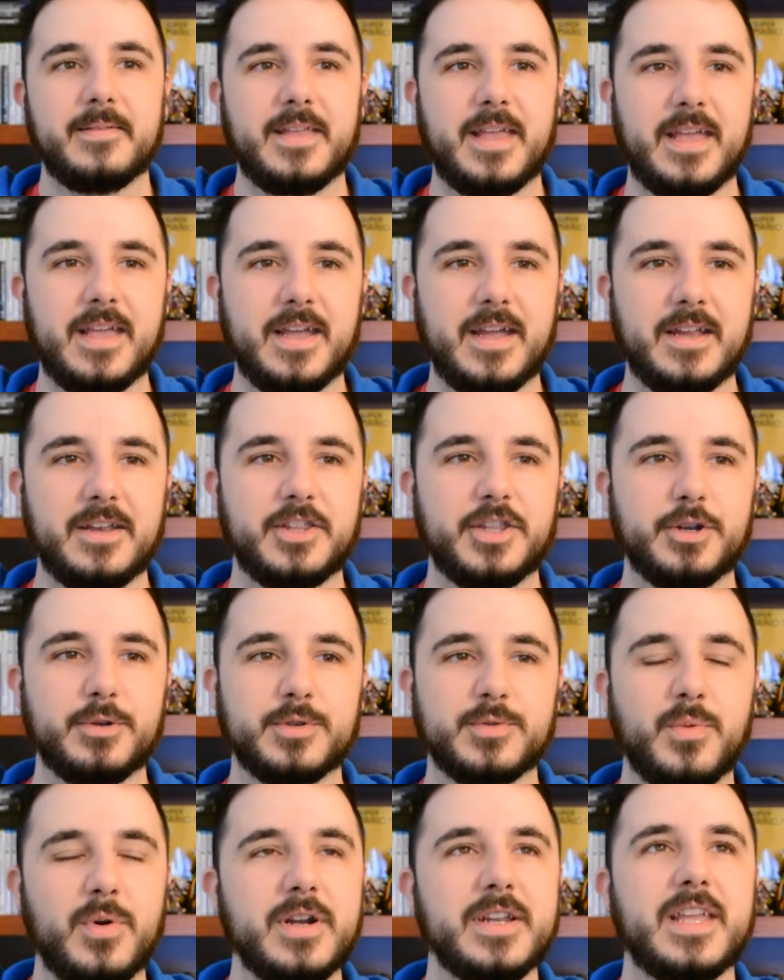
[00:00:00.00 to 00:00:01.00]
And there
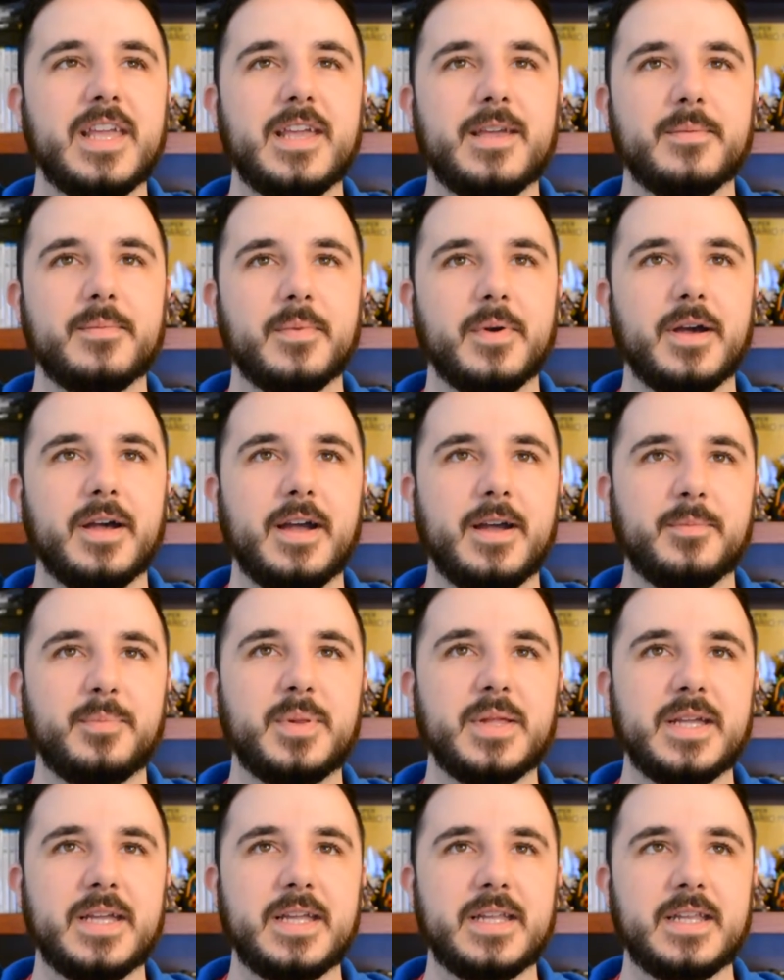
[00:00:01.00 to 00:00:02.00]
was one game I
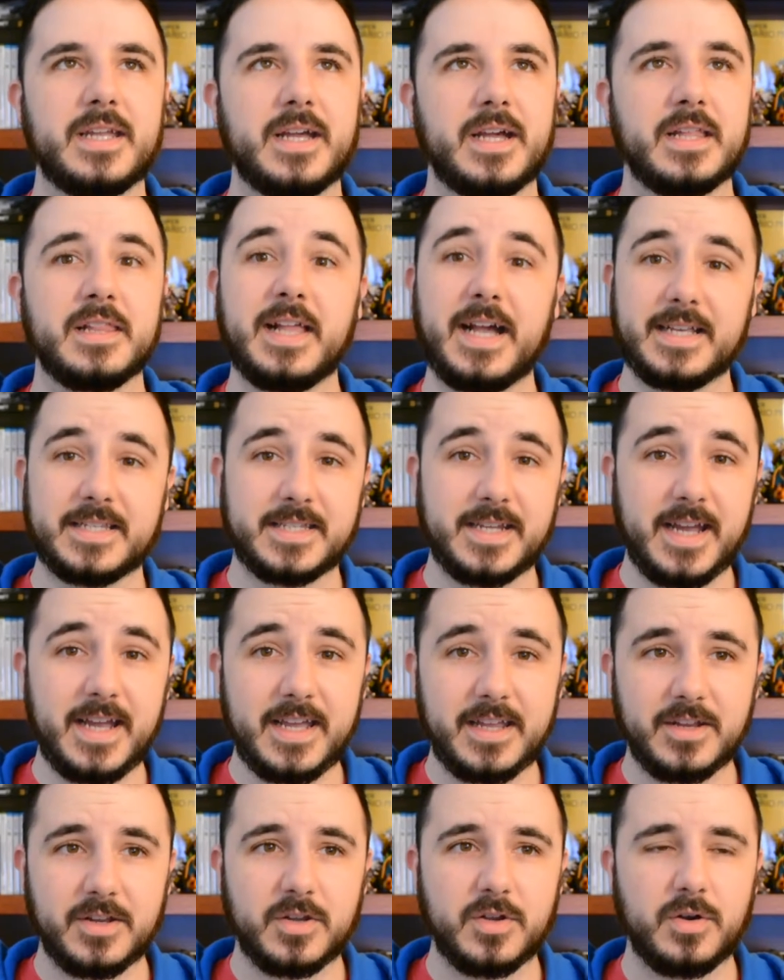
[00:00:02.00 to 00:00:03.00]
played last
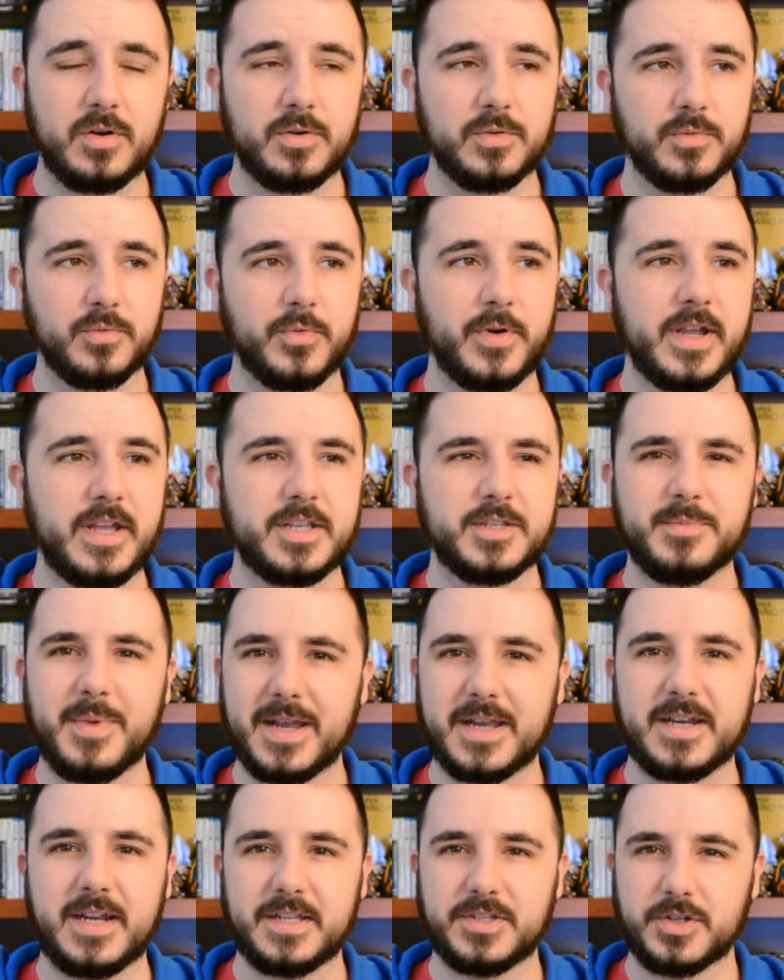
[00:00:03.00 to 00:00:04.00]
night called Riggs
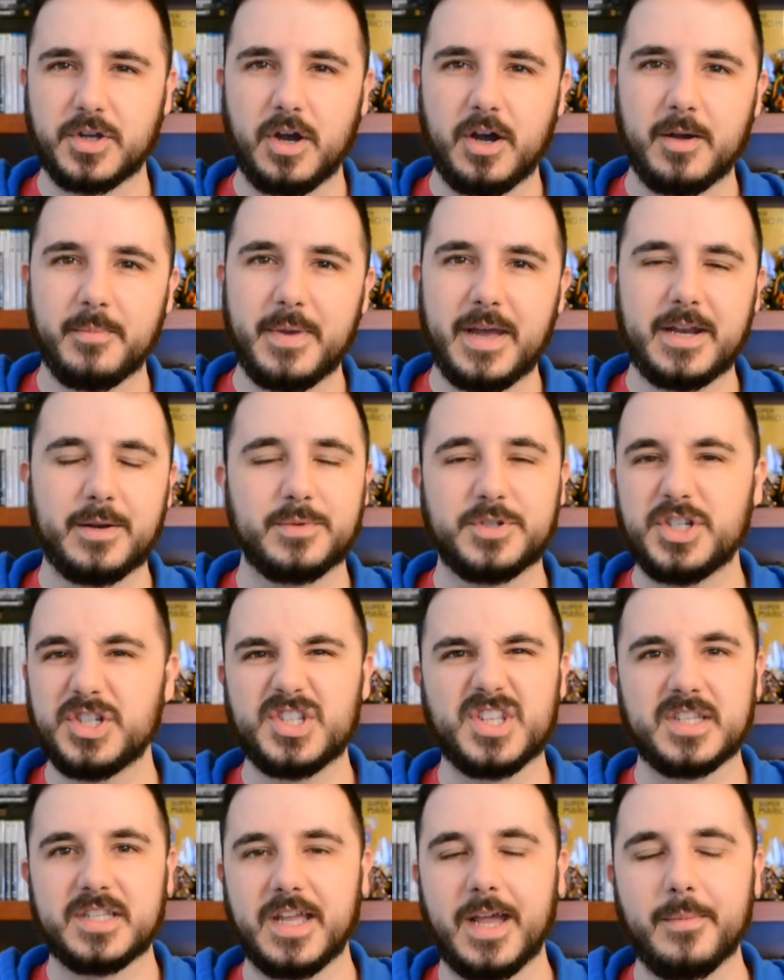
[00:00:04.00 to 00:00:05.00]
Mechanized Combat. It was
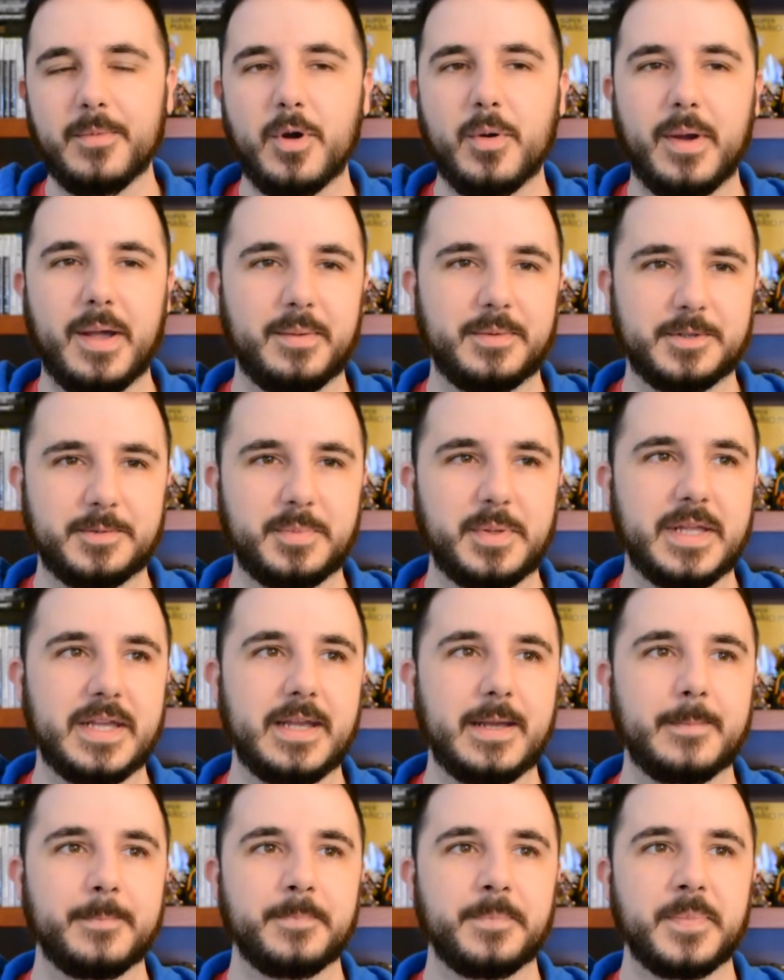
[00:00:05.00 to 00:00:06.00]
just a demo I was
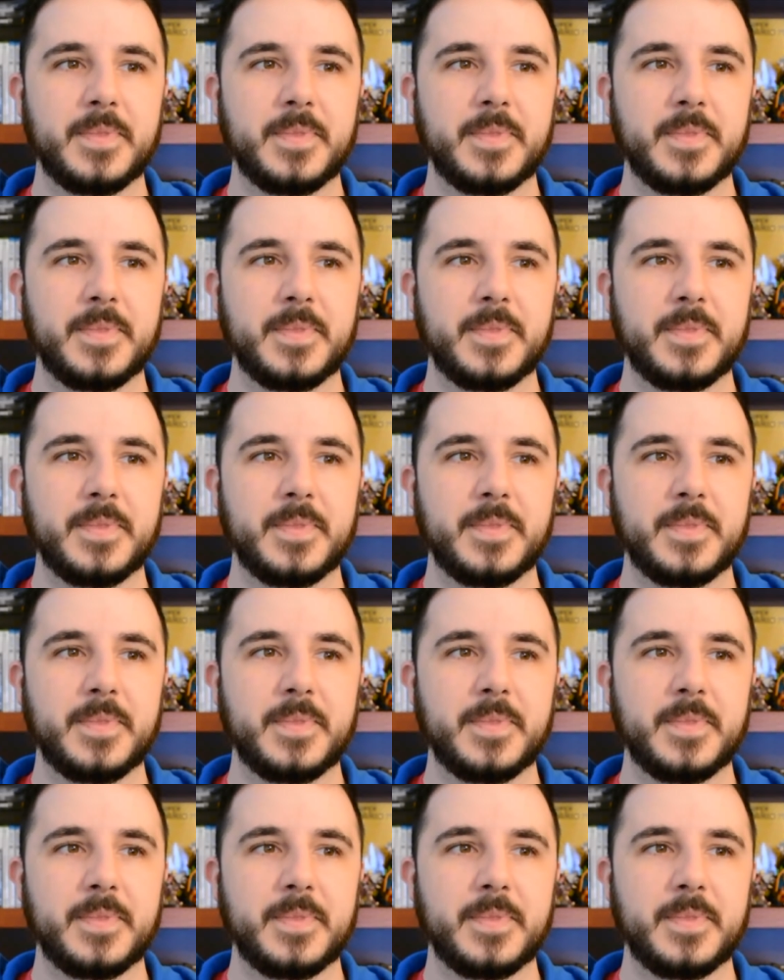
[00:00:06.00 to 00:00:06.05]
playing,